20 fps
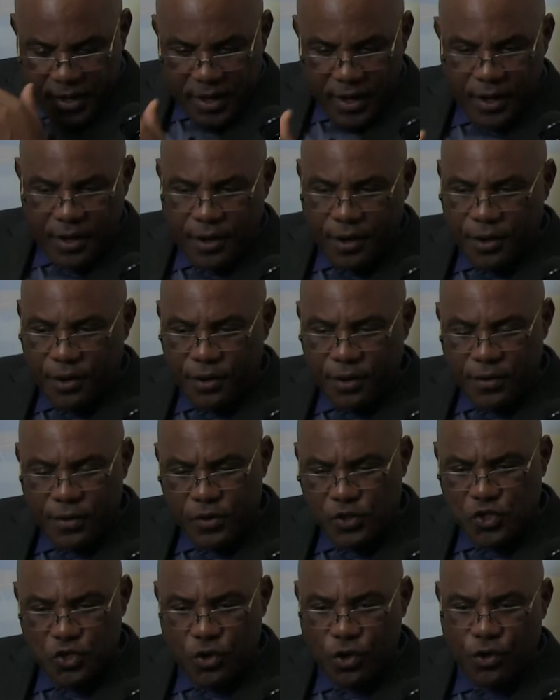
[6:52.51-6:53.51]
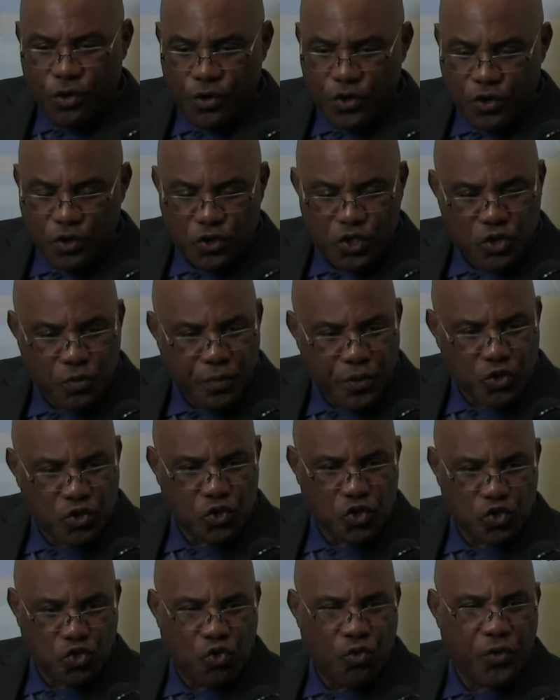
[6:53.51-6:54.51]
or high school,
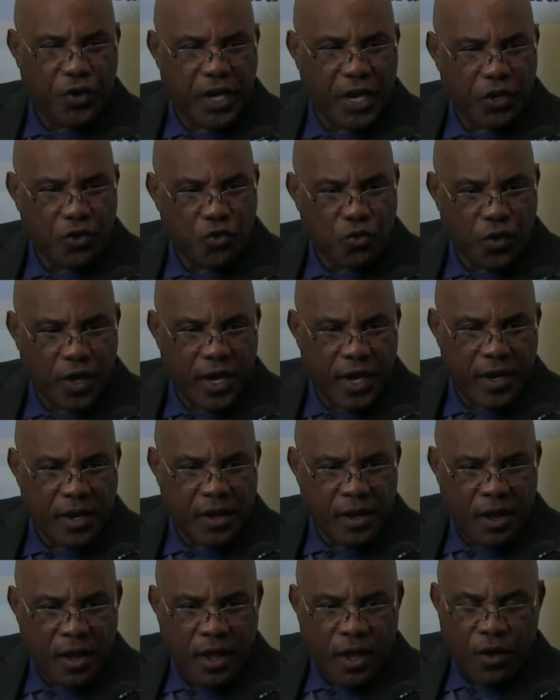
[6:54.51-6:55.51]
special school we can create.